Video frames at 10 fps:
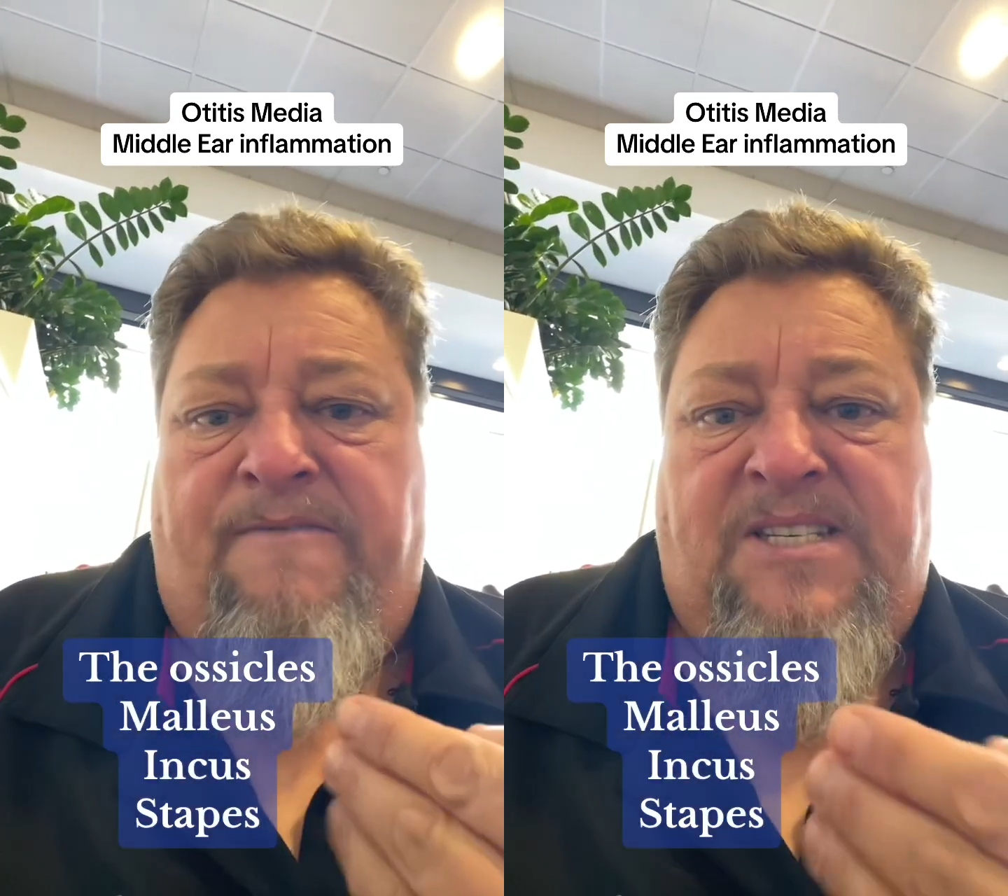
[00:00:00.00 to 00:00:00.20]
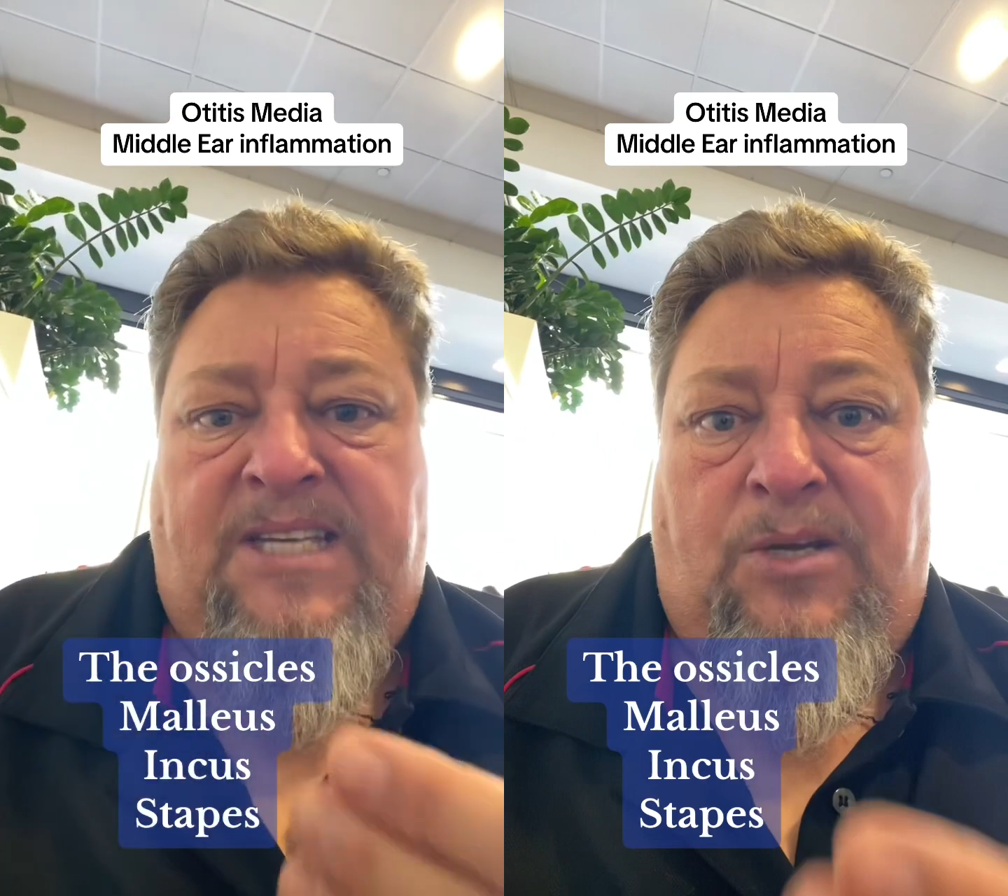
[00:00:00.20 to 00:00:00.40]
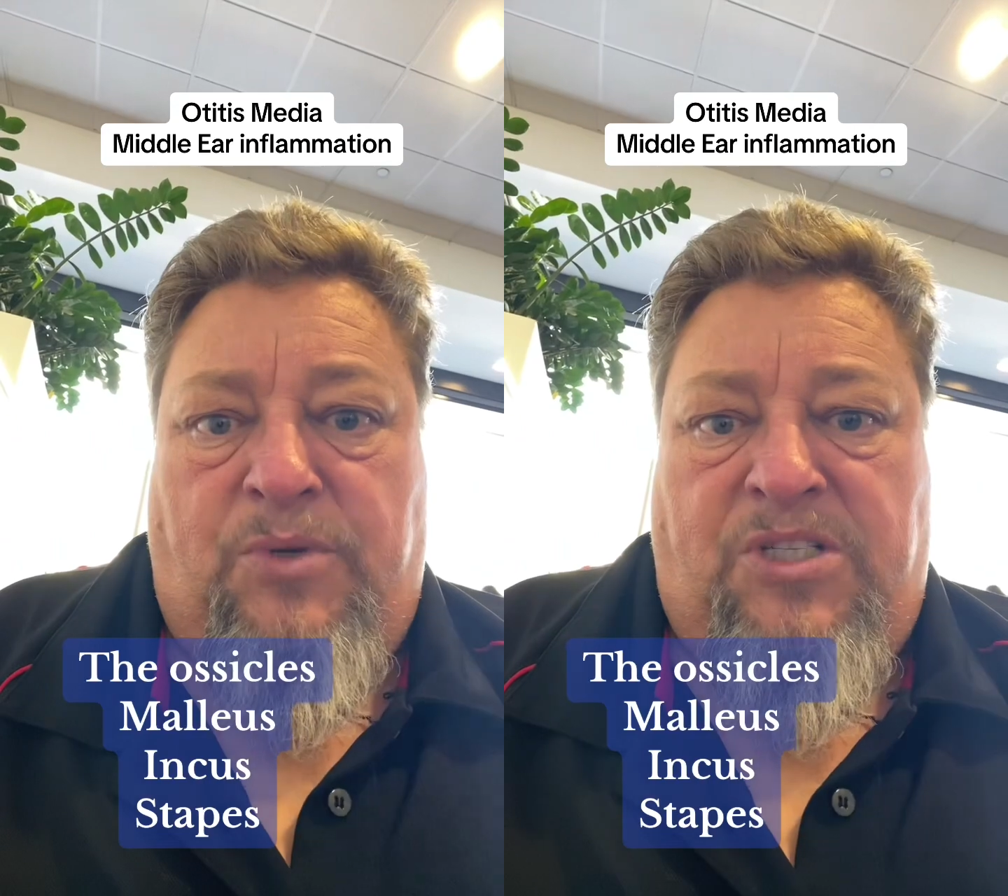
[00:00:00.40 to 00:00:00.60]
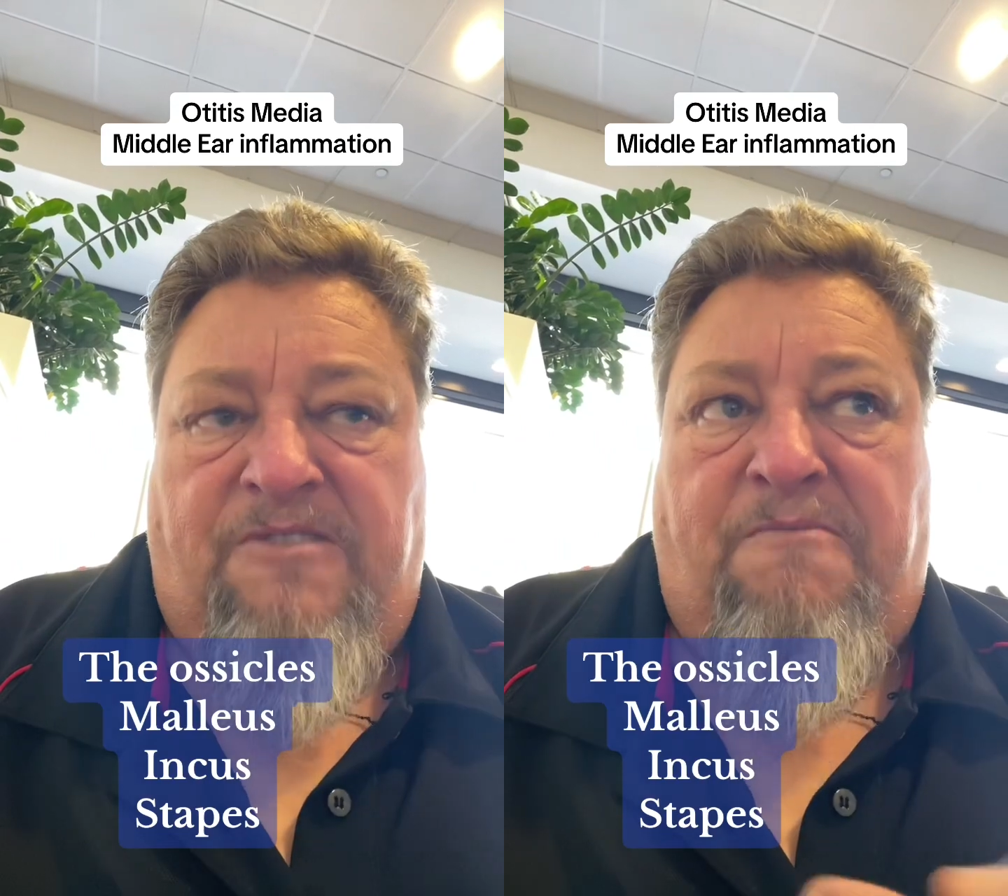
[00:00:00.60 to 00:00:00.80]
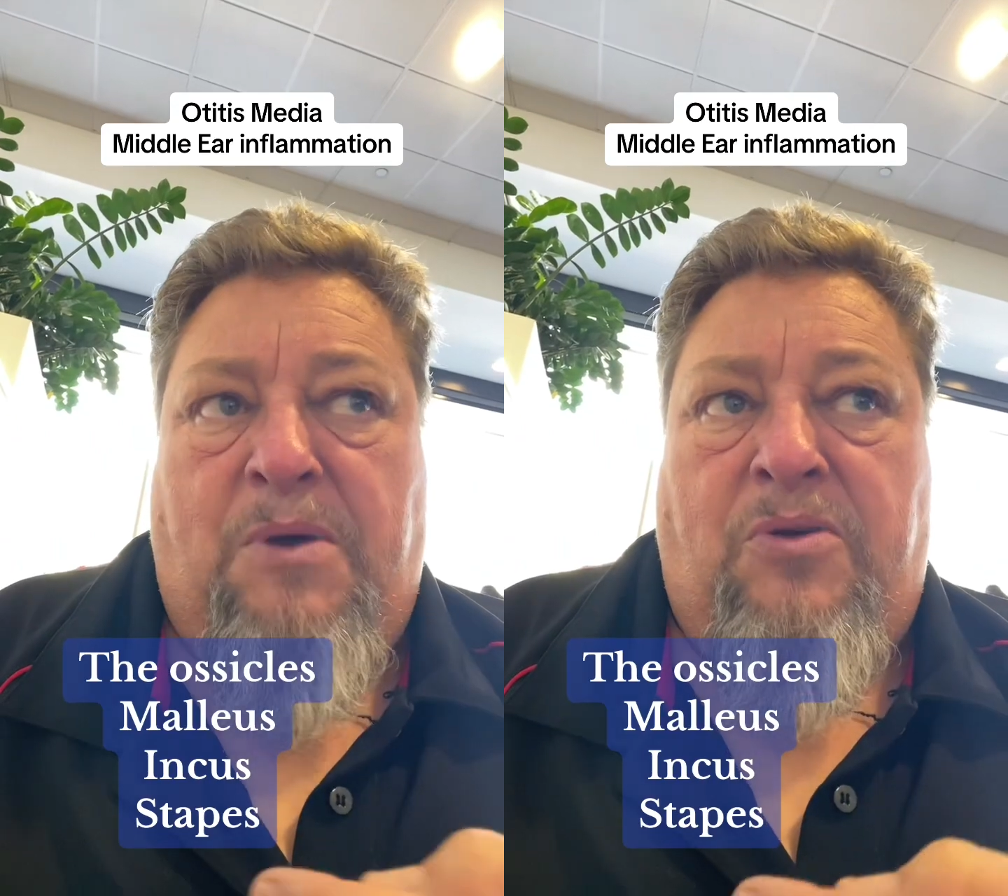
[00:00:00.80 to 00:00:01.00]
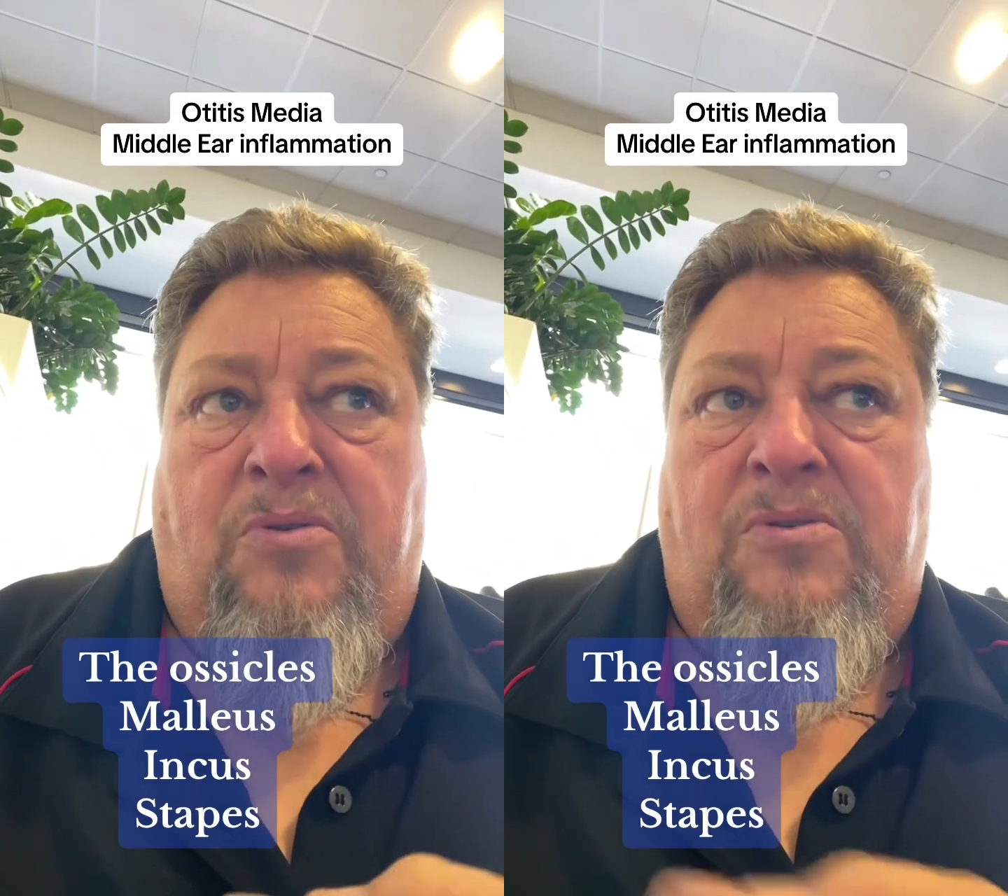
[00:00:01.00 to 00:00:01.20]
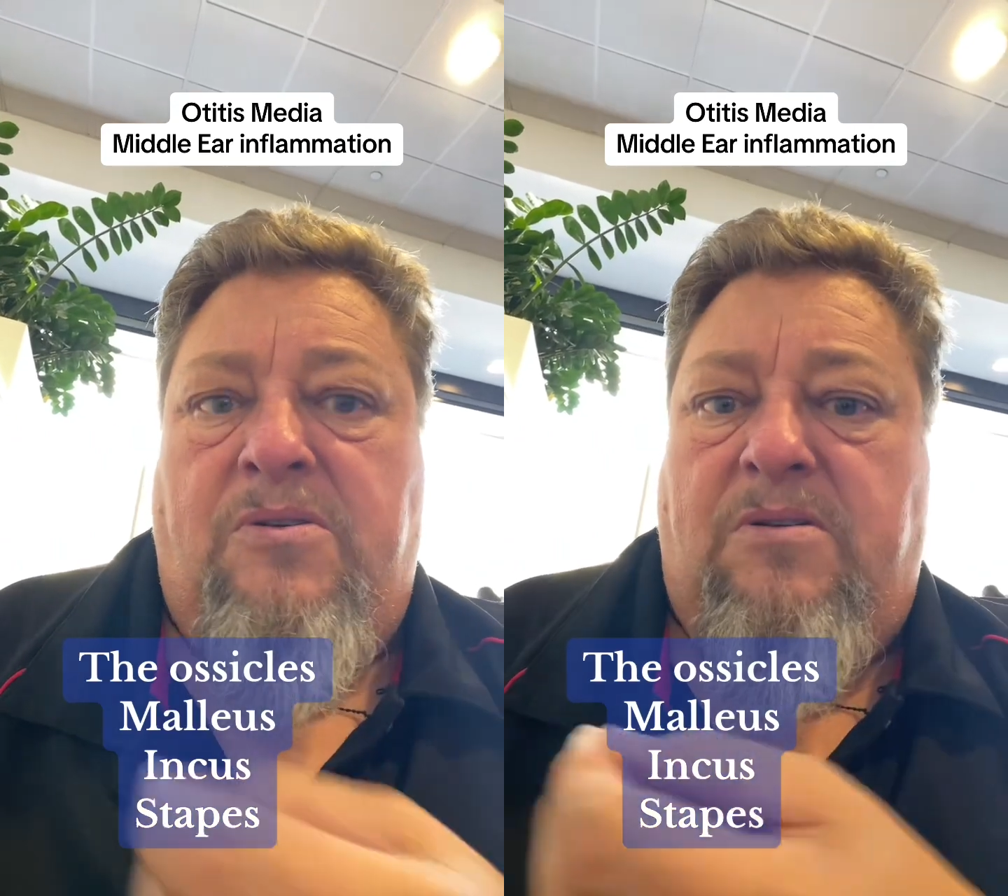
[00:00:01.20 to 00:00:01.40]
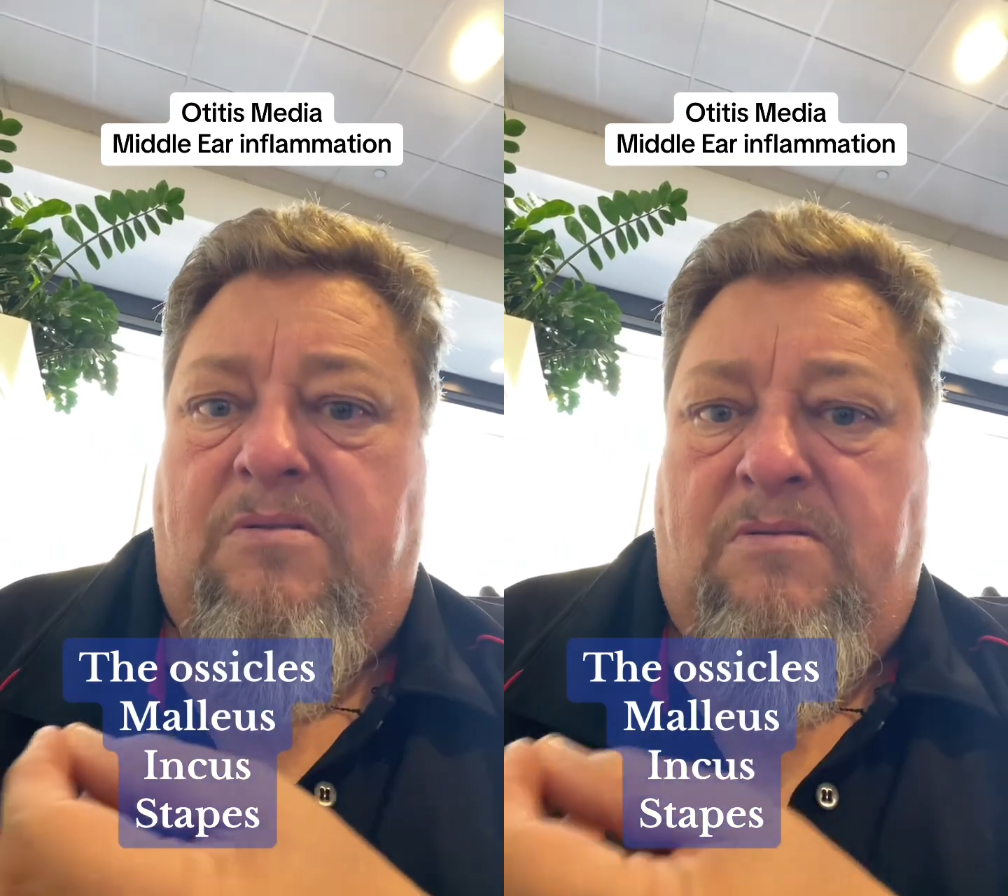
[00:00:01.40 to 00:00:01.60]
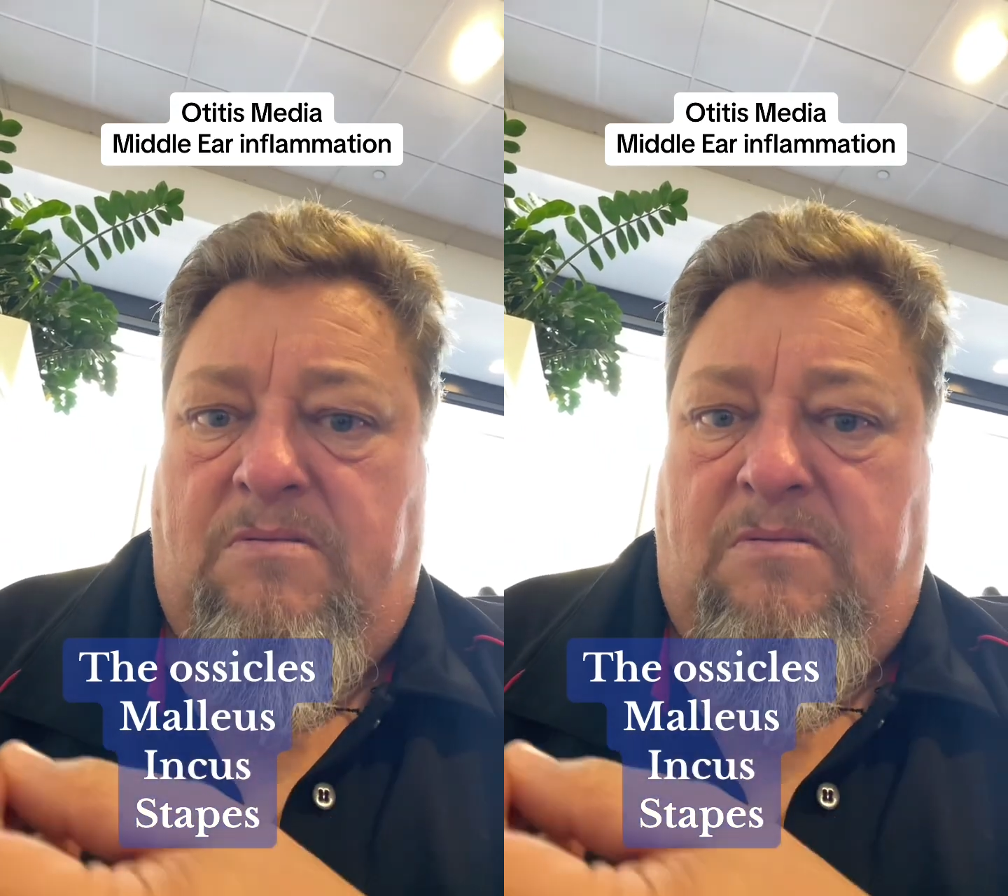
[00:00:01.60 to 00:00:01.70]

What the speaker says: a sequence of bones,